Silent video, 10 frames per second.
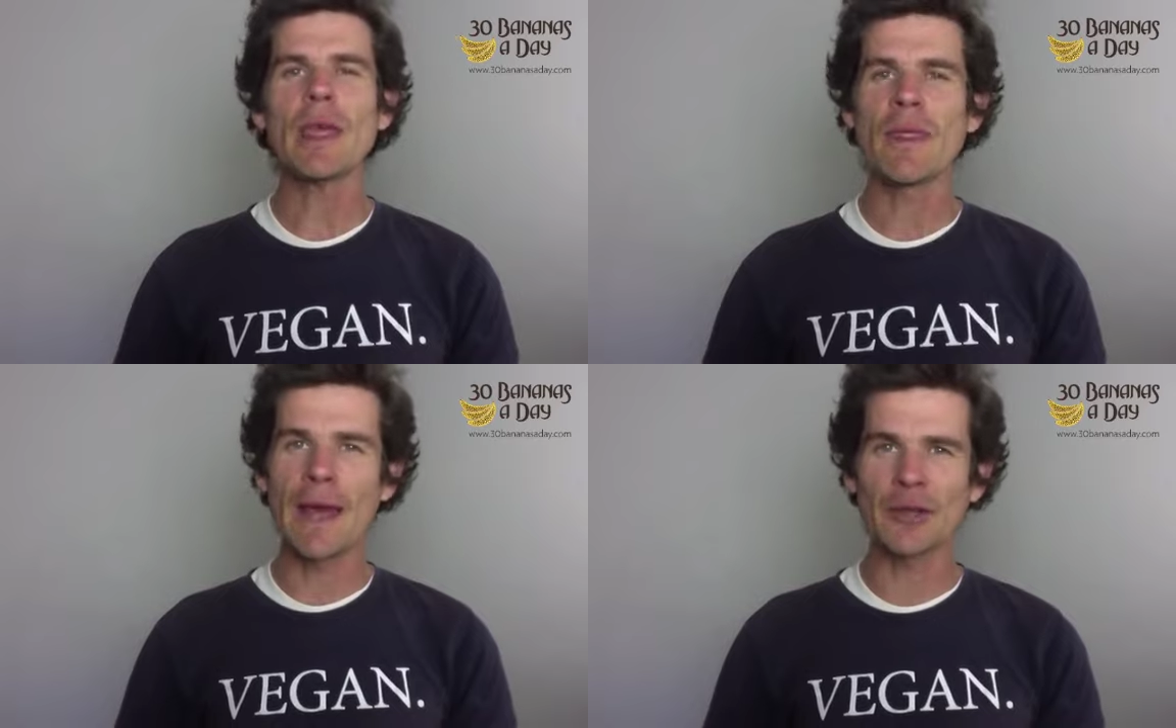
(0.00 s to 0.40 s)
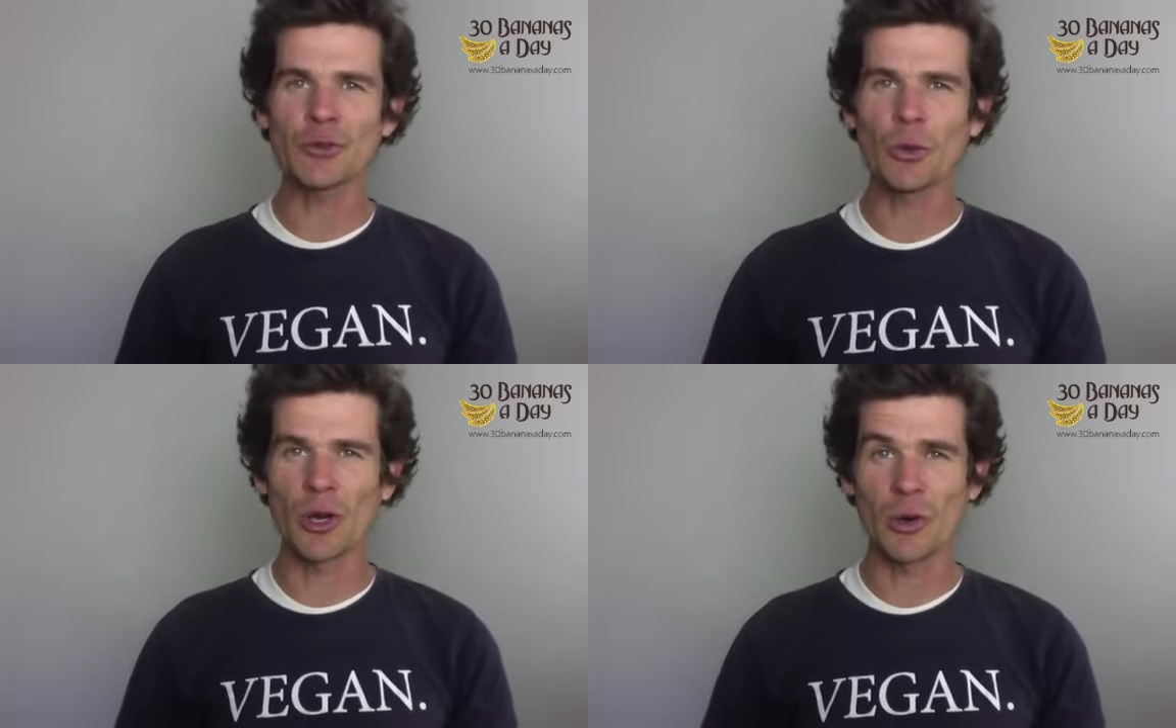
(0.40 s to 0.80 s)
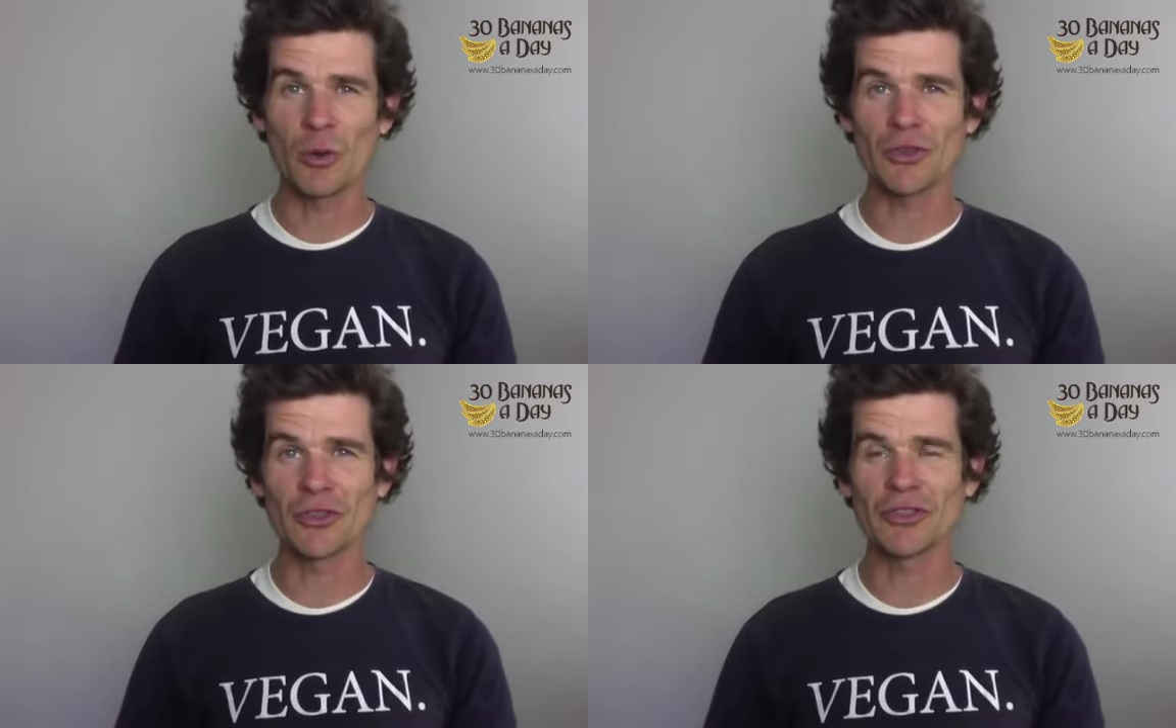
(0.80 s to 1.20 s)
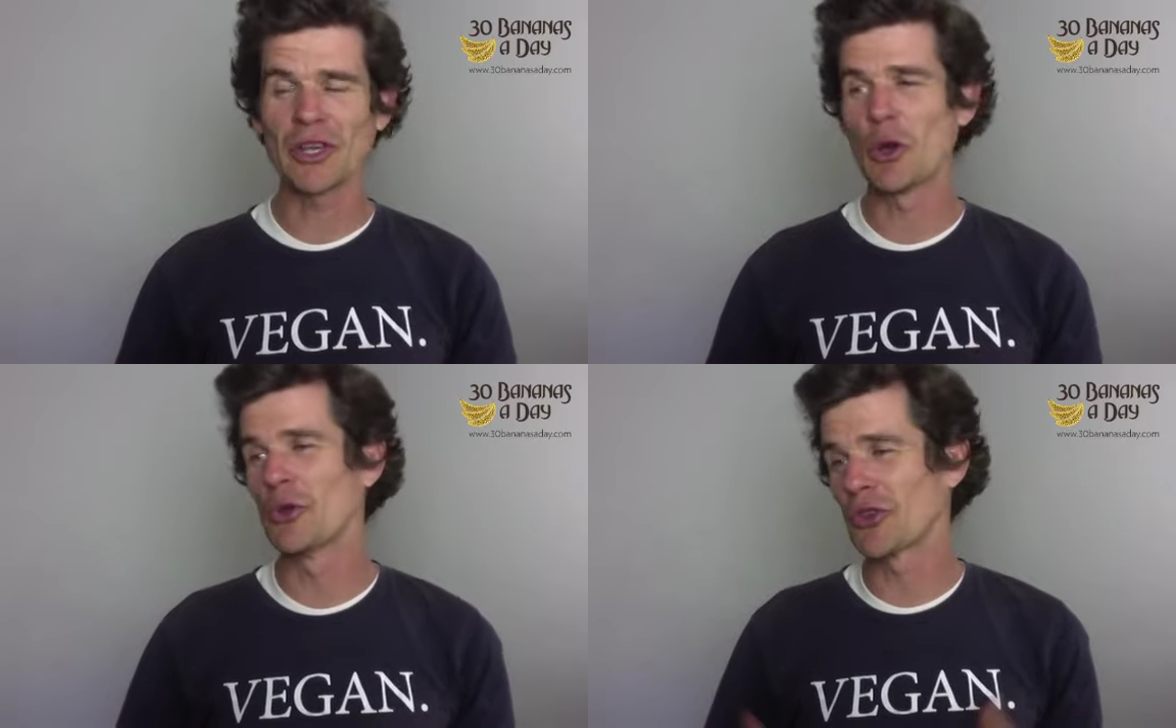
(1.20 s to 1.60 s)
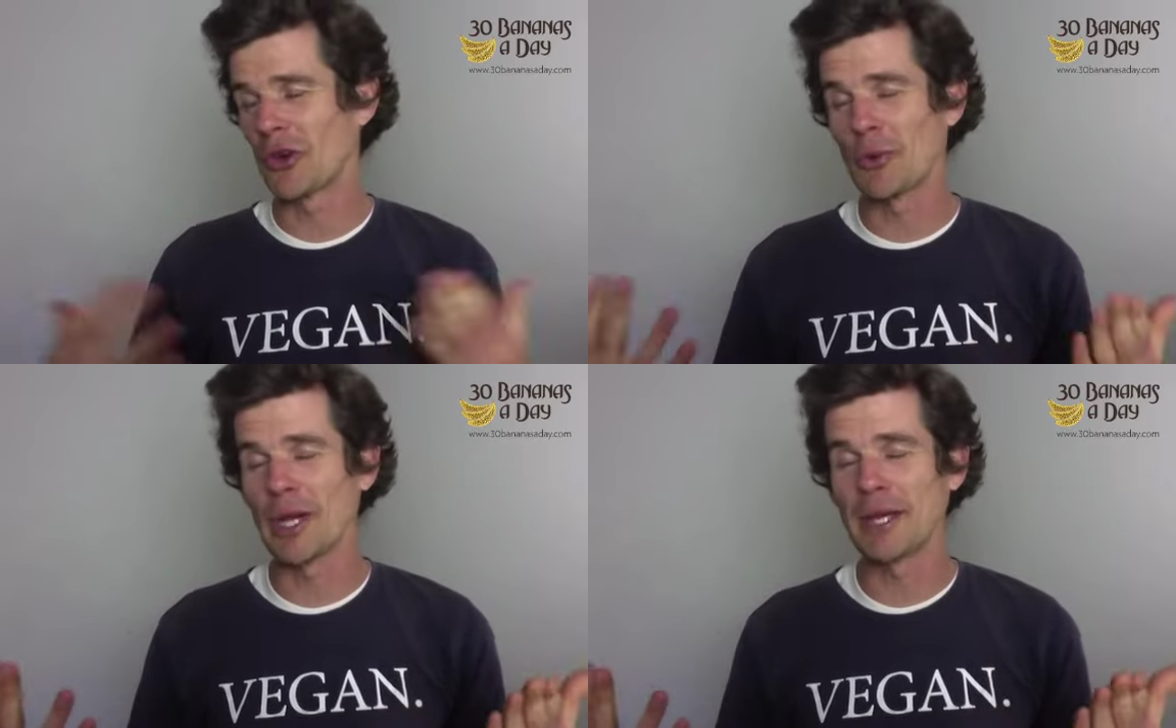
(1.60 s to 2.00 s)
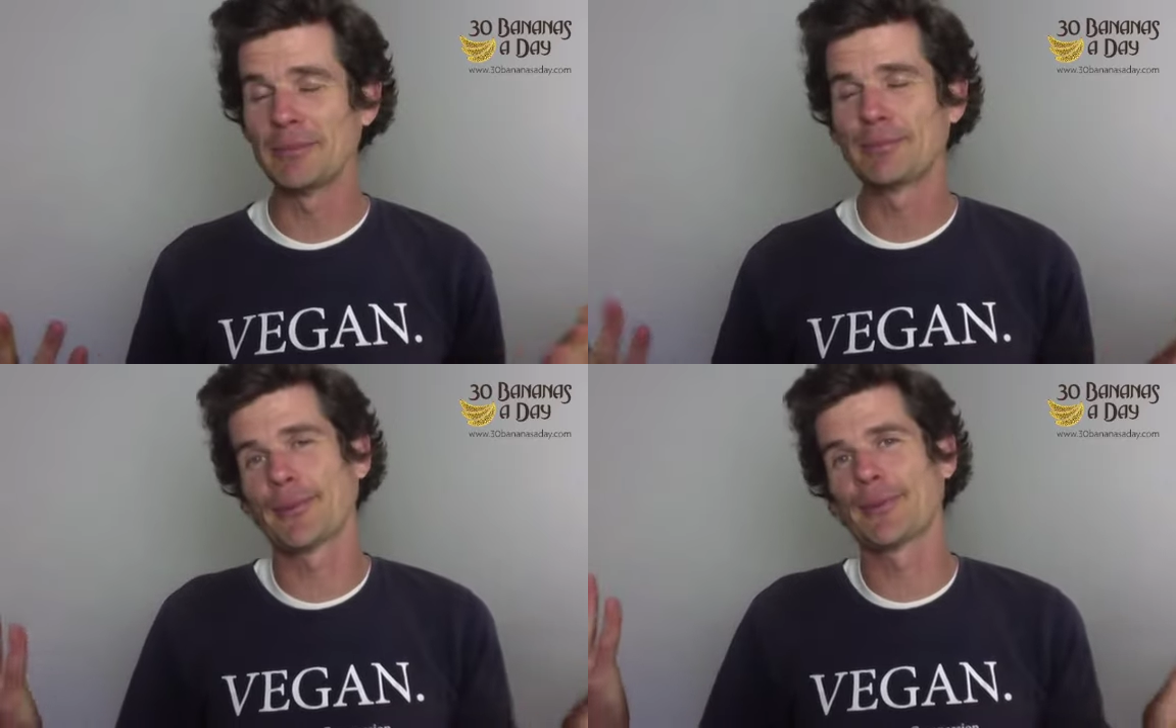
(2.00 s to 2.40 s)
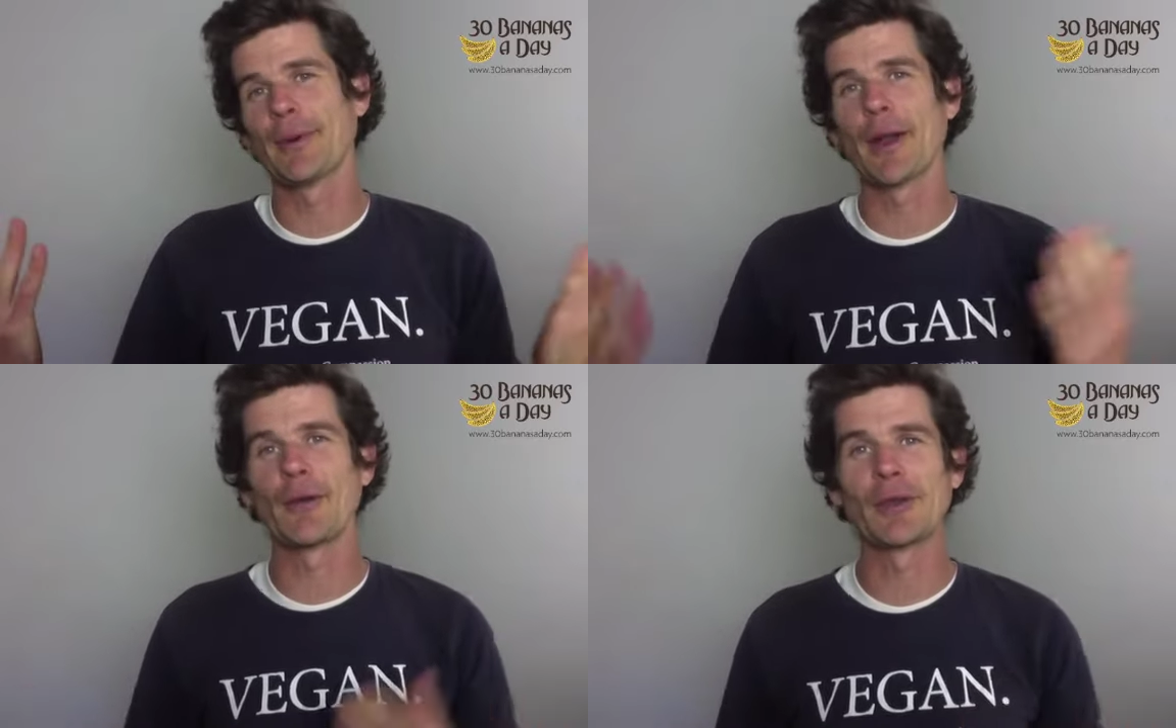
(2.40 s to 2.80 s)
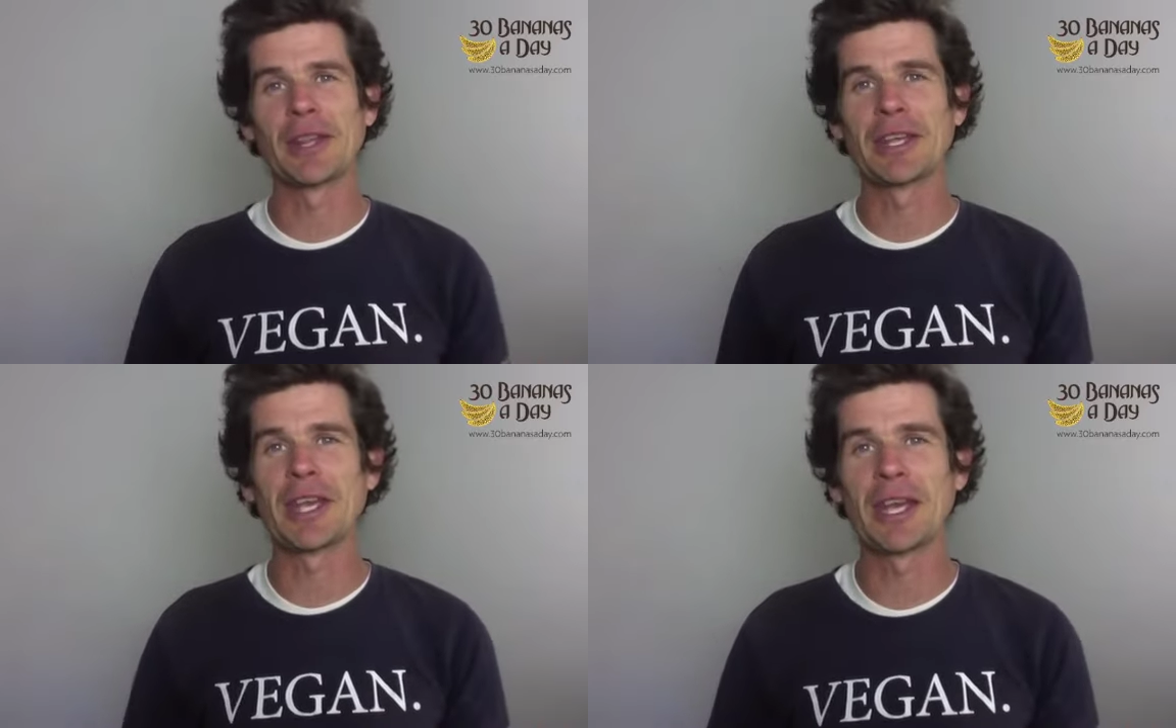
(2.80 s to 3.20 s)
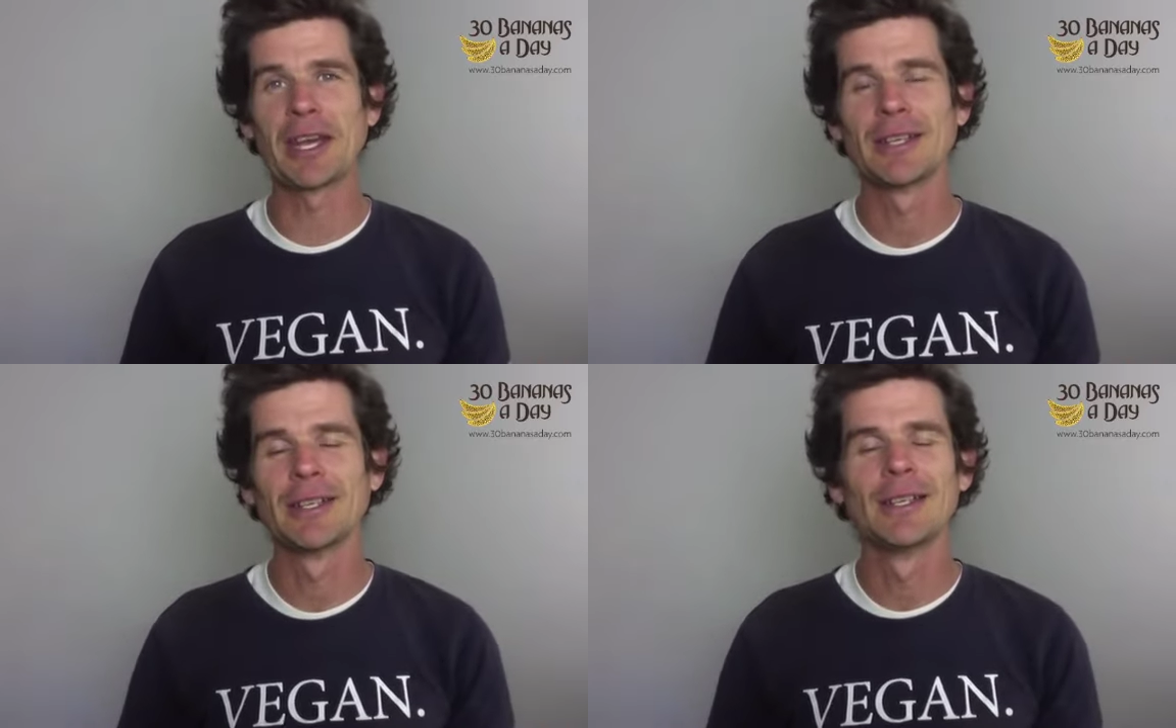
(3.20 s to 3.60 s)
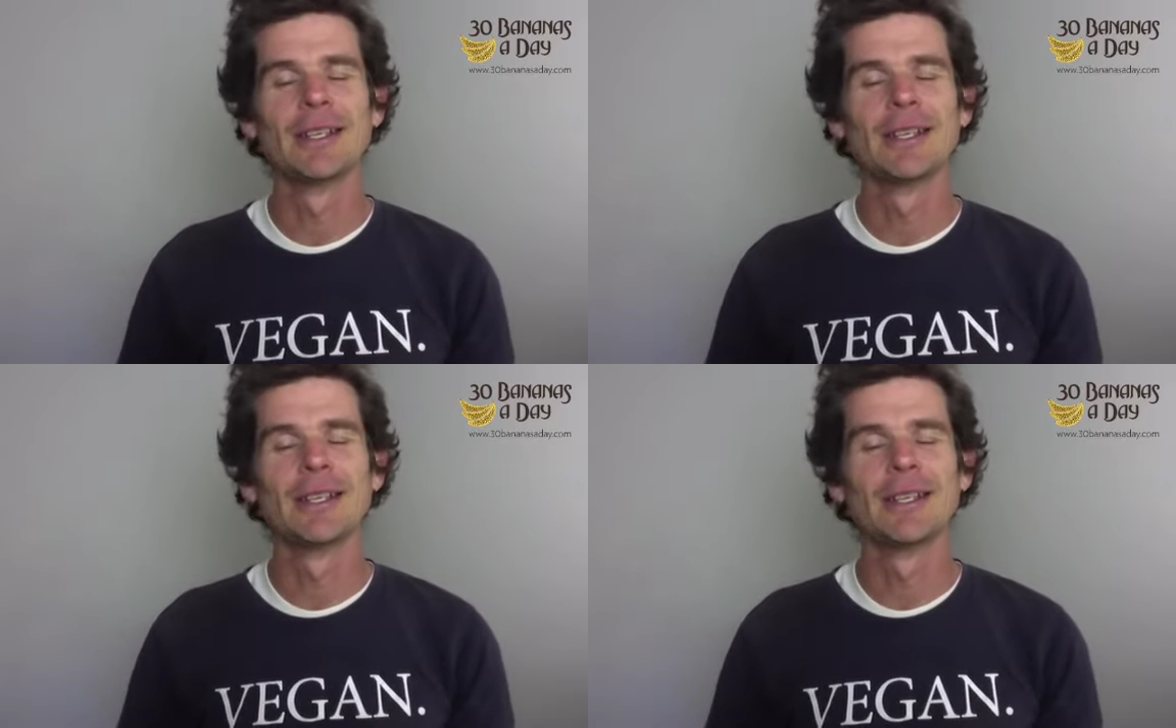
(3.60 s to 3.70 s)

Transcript: that's what I want to watch this year. Who's going to win? I don't really care.